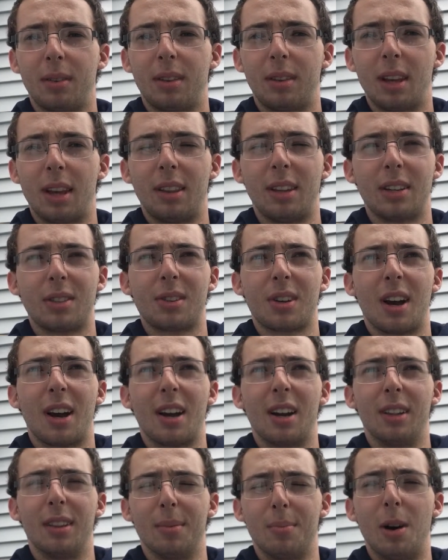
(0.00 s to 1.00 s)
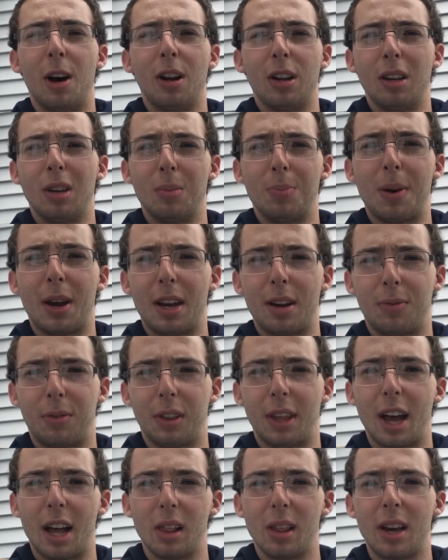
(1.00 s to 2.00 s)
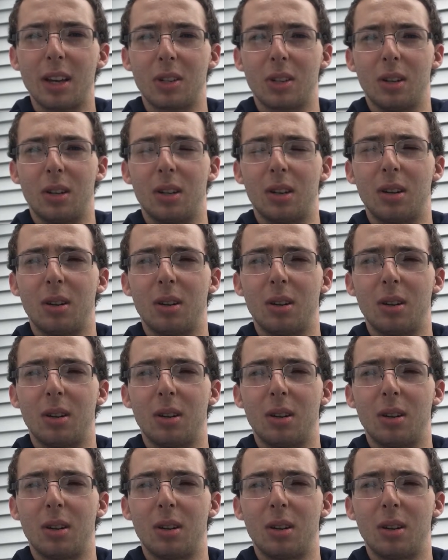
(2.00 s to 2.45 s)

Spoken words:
then that's kind of the money you paid for that lesson,